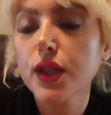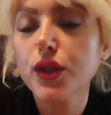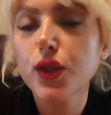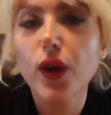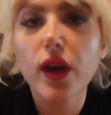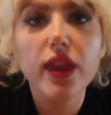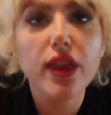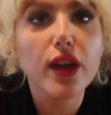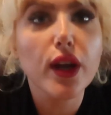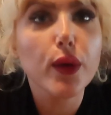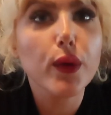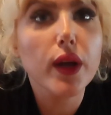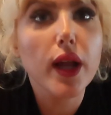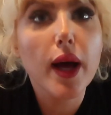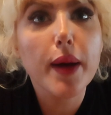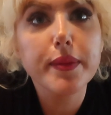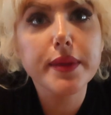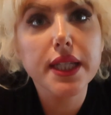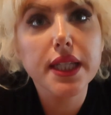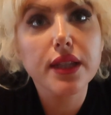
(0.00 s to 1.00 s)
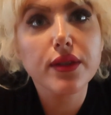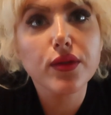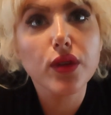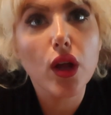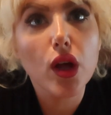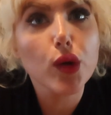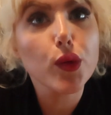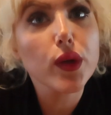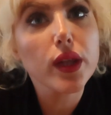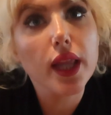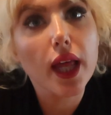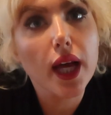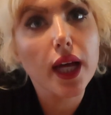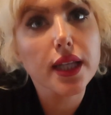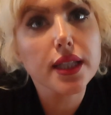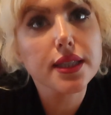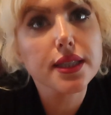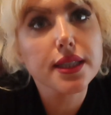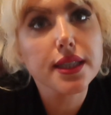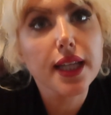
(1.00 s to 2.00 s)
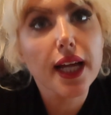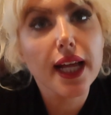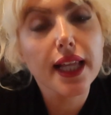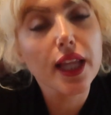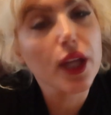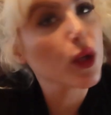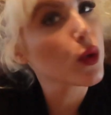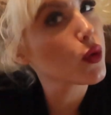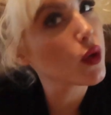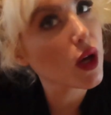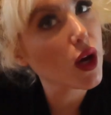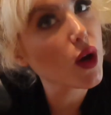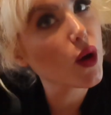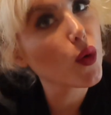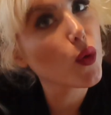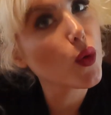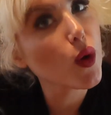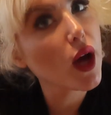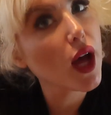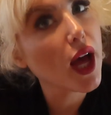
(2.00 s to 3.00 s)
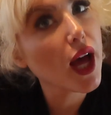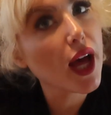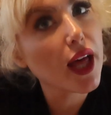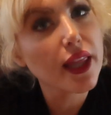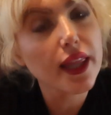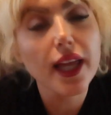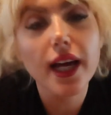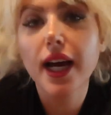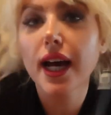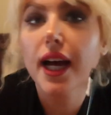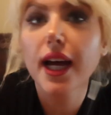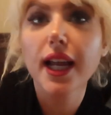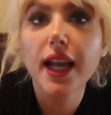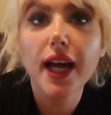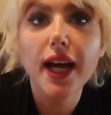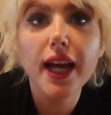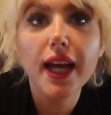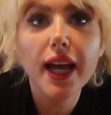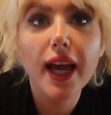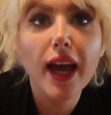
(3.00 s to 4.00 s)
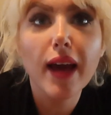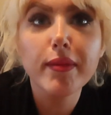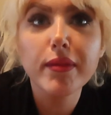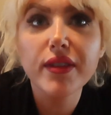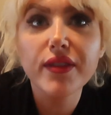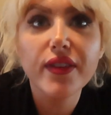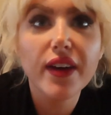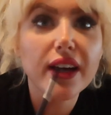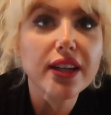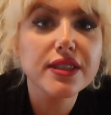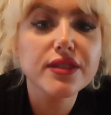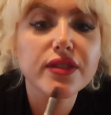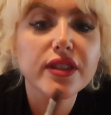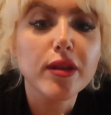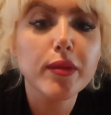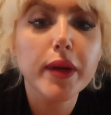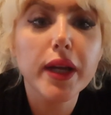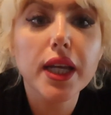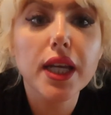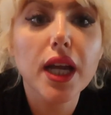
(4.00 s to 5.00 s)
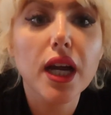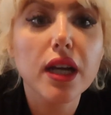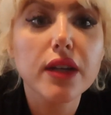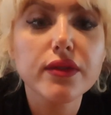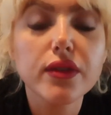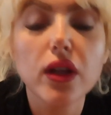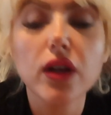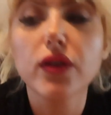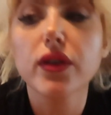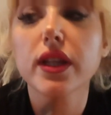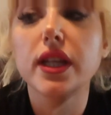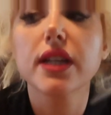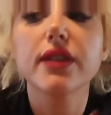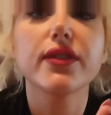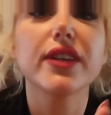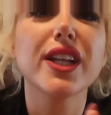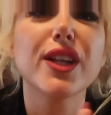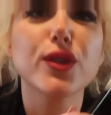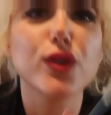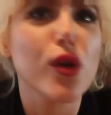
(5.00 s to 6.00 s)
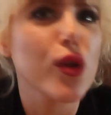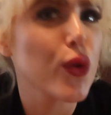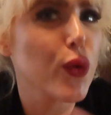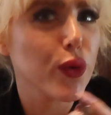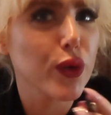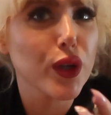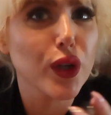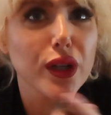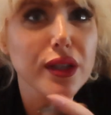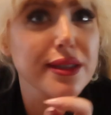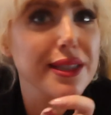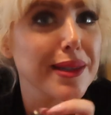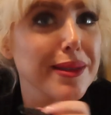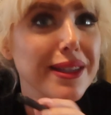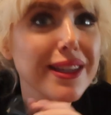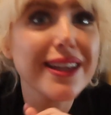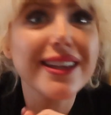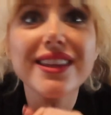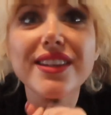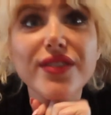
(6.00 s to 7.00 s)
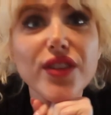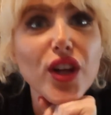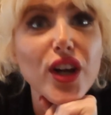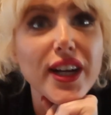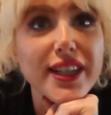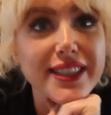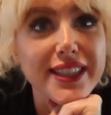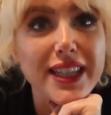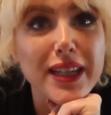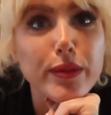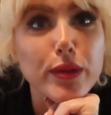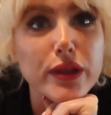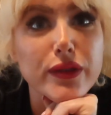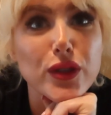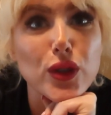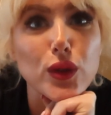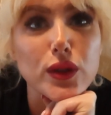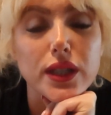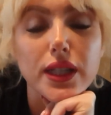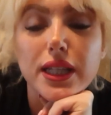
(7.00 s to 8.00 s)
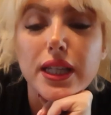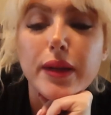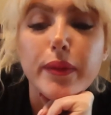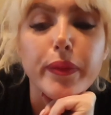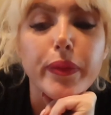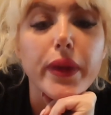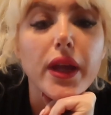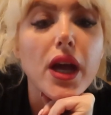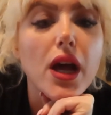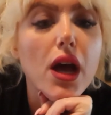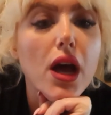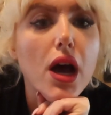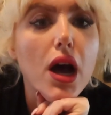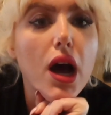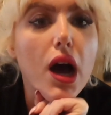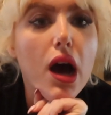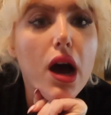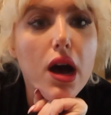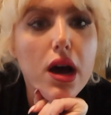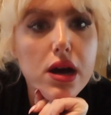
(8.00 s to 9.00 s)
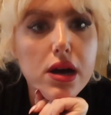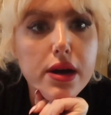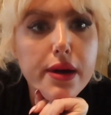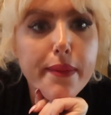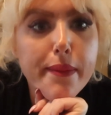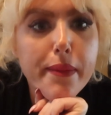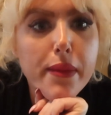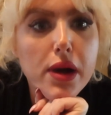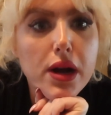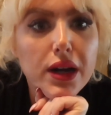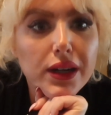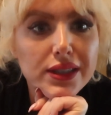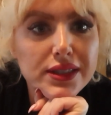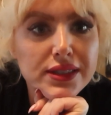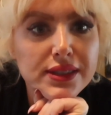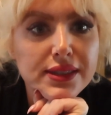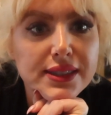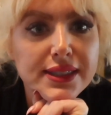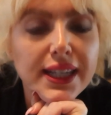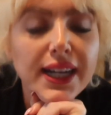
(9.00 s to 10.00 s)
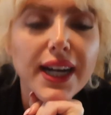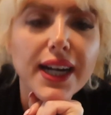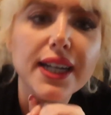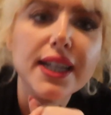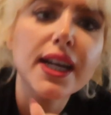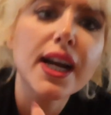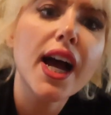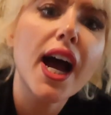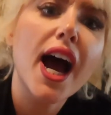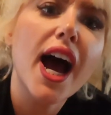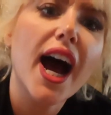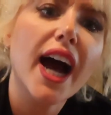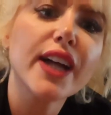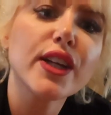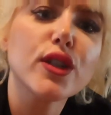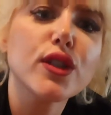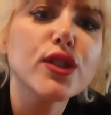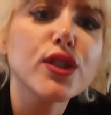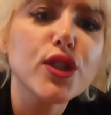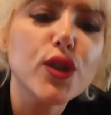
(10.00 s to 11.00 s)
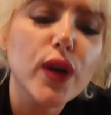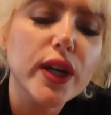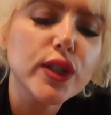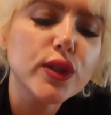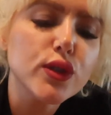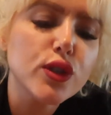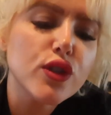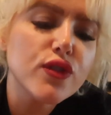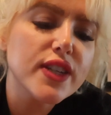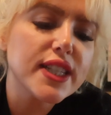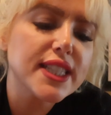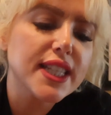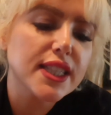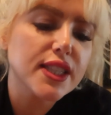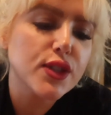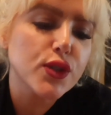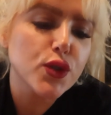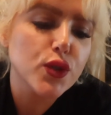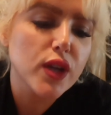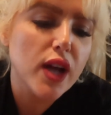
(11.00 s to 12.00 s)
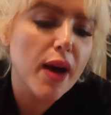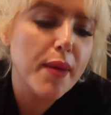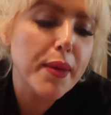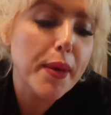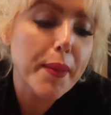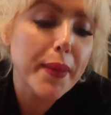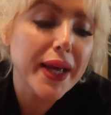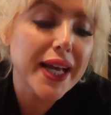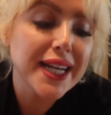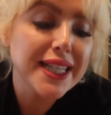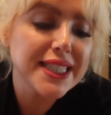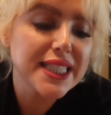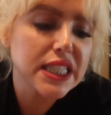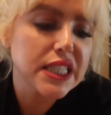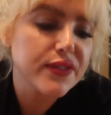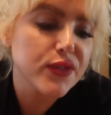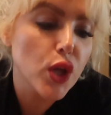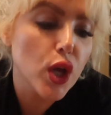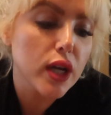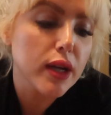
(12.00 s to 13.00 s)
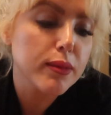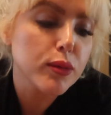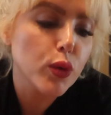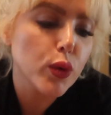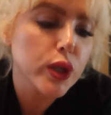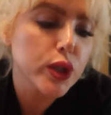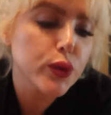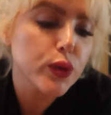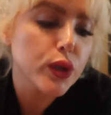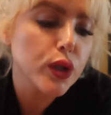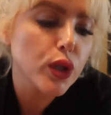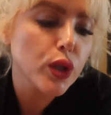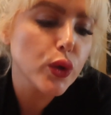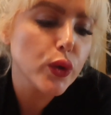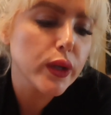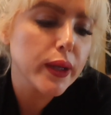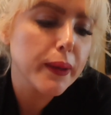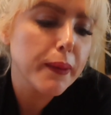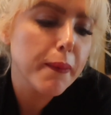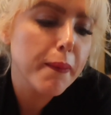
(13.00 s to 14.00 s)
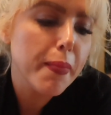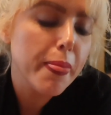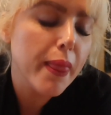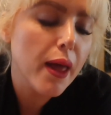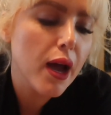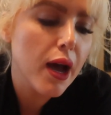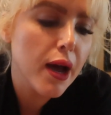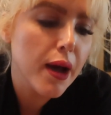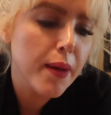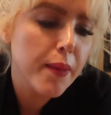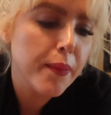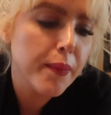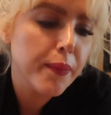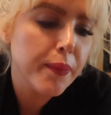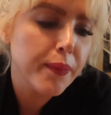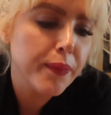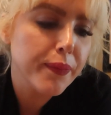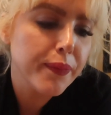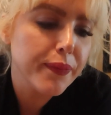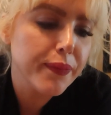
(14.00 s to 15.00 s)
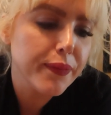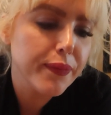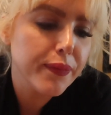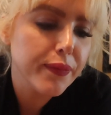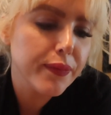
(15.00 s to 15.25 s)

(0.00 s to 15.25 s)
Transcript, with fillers: so I thought I would update the vlog with that and let you know that I am in fact filming non-vlog related videos. Although y'all seem to like the vlogs, I get more views on them. Um, yeah. I also, I don't know if I said this or not, but because it's a vlog, I'm going to include it. Um,